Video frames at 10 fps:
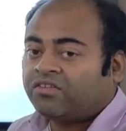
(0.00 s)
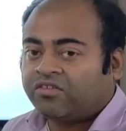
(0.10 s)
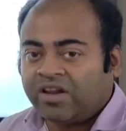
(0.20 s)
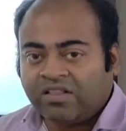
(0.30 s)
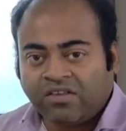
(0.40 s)

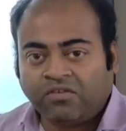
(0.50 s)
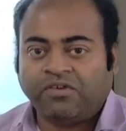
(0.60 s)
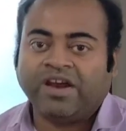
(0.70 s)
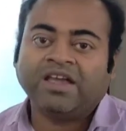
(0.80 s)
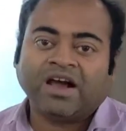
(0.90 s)
strength is
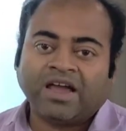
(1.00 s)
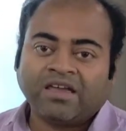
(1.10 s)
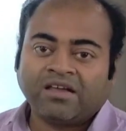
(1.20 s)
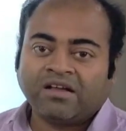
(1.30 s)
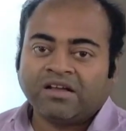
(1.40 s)
very high.
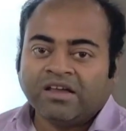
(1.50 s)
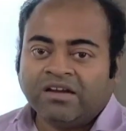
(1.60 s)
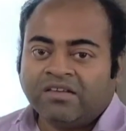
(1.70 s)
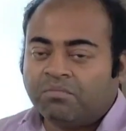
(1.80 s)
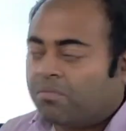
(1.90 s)

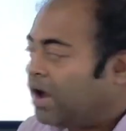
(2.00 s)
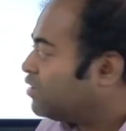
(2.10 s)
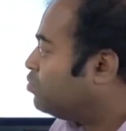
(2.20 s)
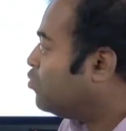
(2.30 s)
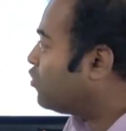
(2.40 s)
It is
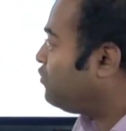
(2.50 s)
much more